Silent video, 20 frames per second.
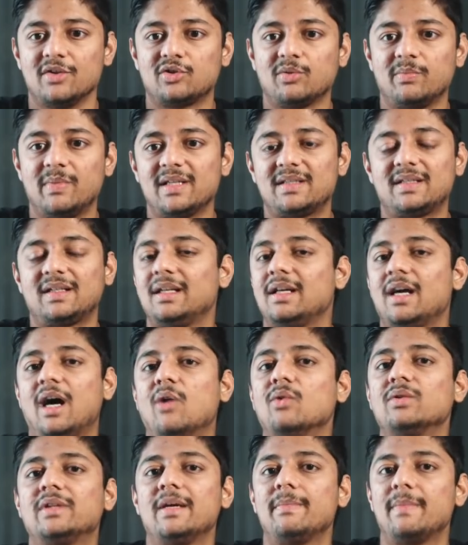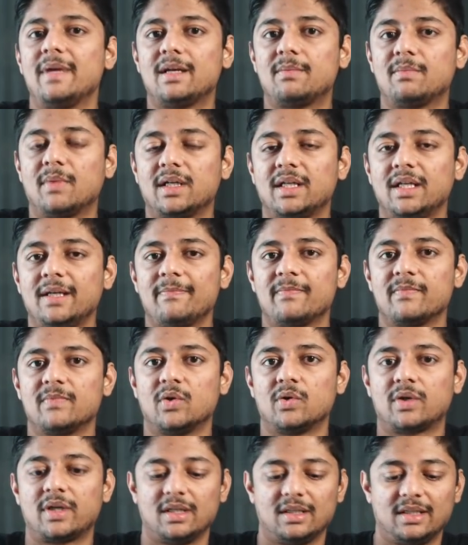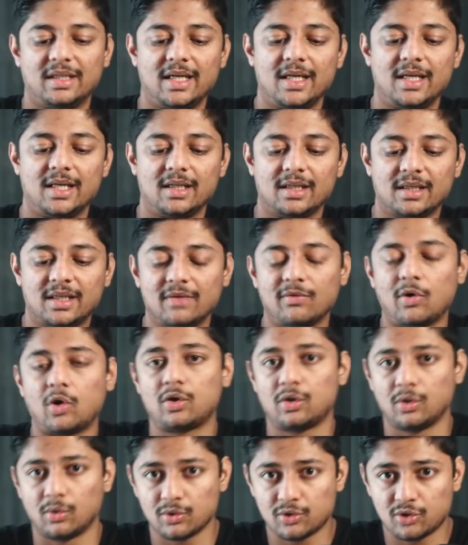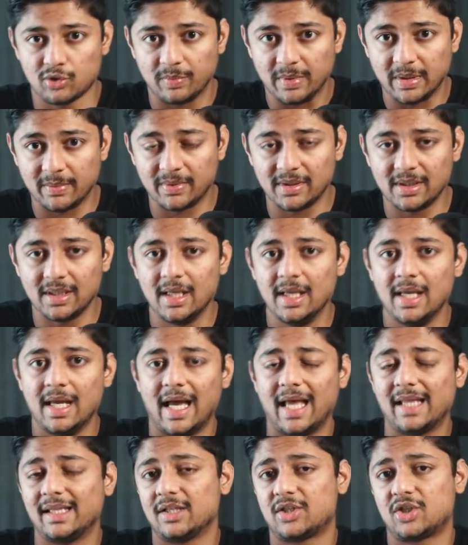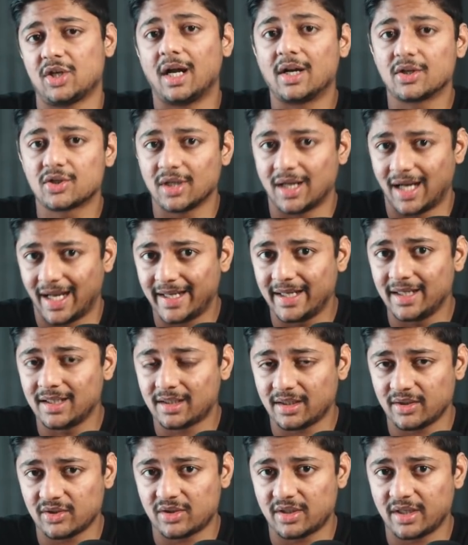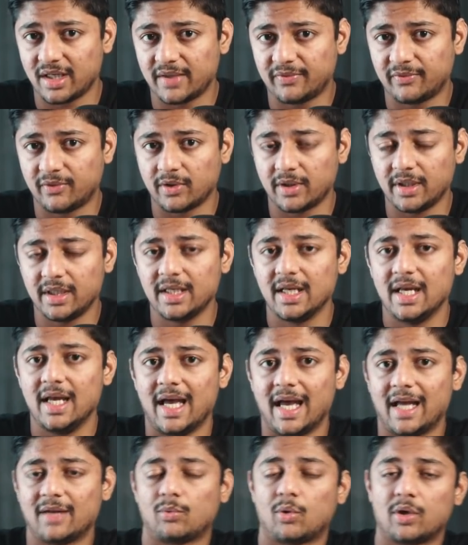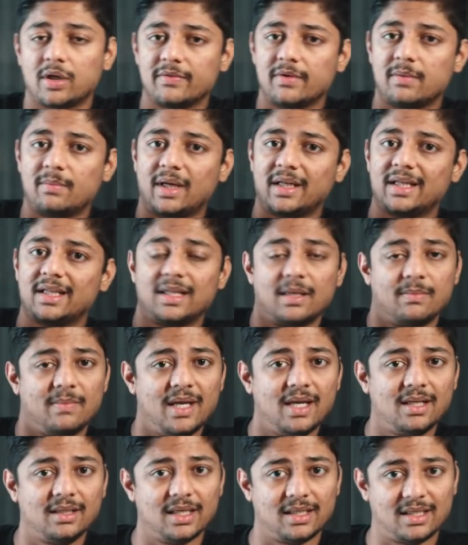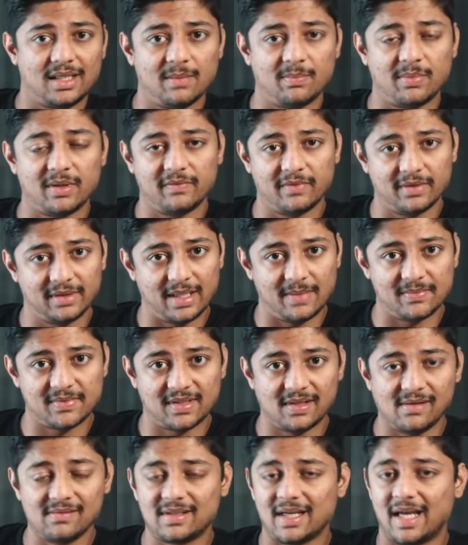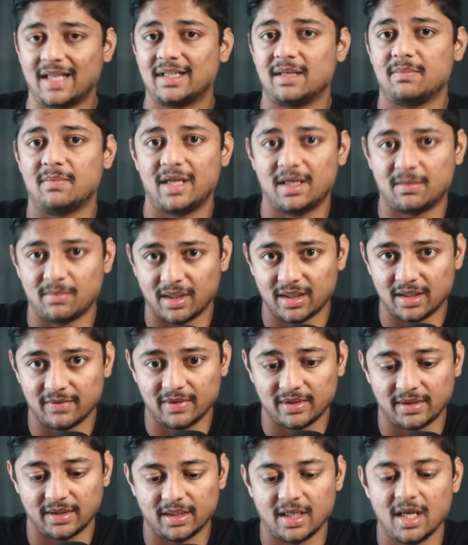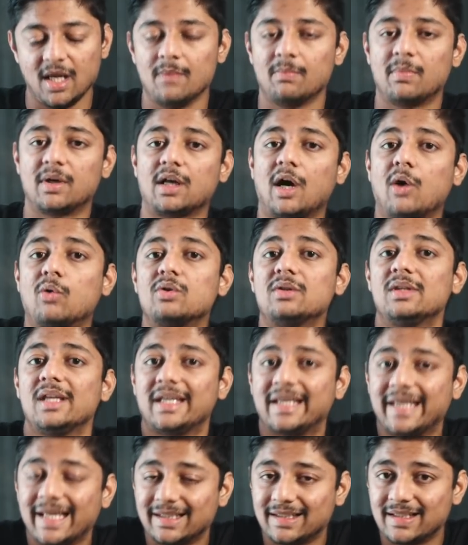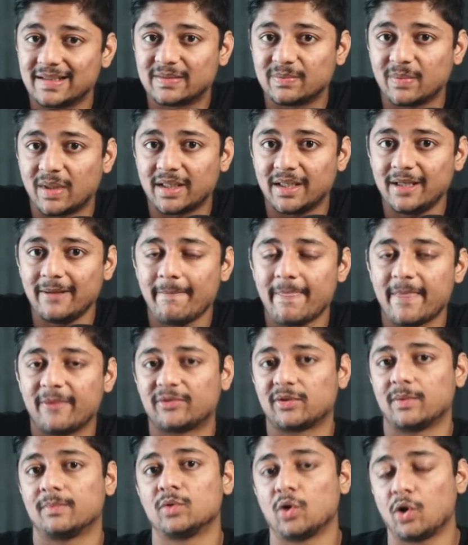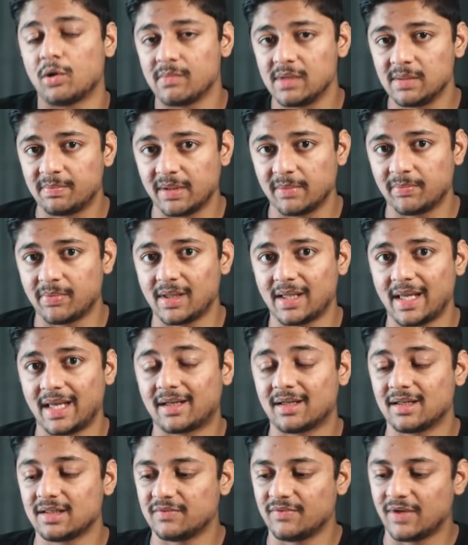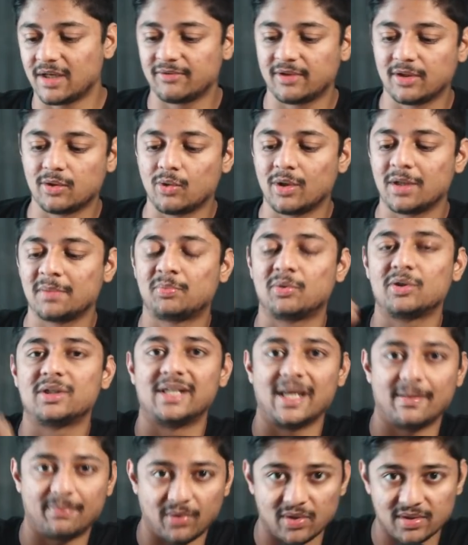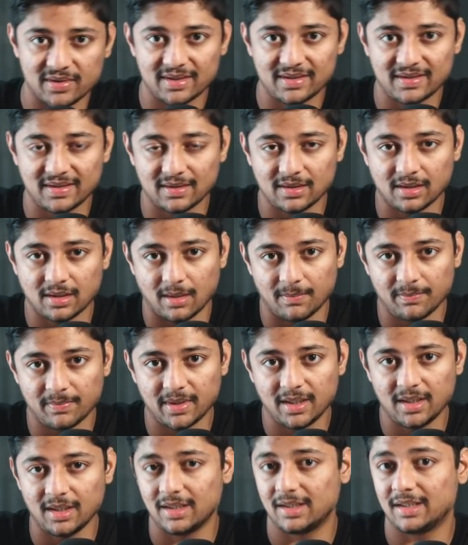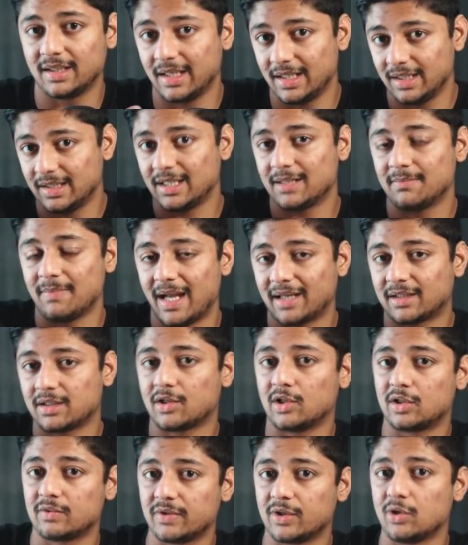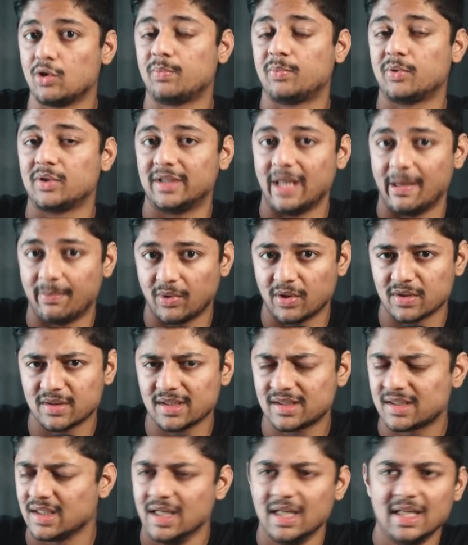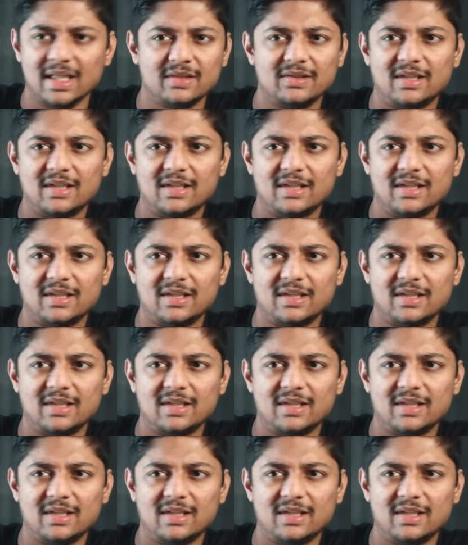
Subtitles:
So basically how they make money, okay, they give out loans to people and they charge a high interest rate for it, and whatever money they make, they keep it with themselves and they make money with it. But how do they get this money? From normal people like us, where we go and put deposits in the company, in their bank account, we go put deposits.